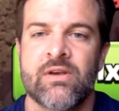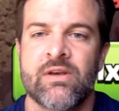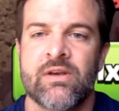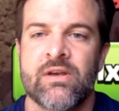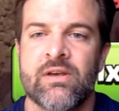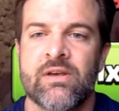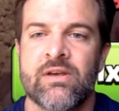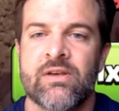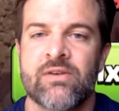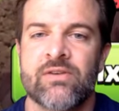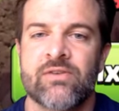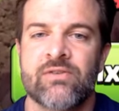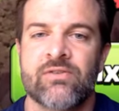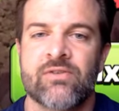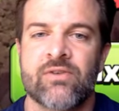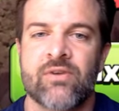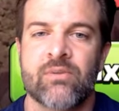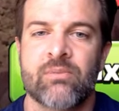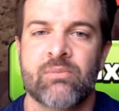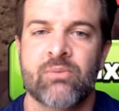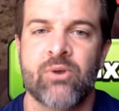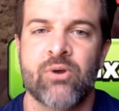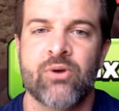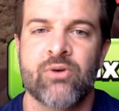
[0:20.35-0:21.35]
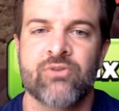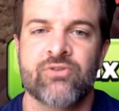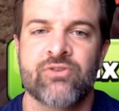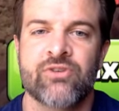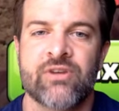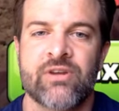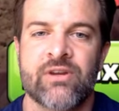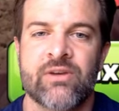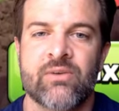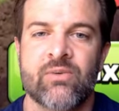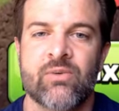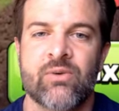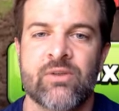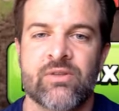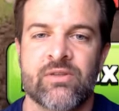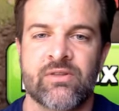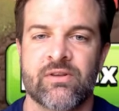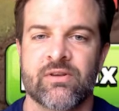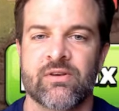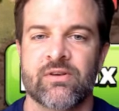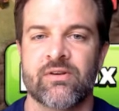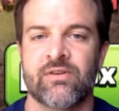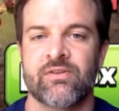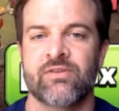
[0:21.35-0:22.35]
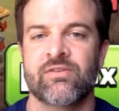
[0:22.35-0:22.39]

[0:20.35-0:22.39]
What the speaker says: He's approaching with the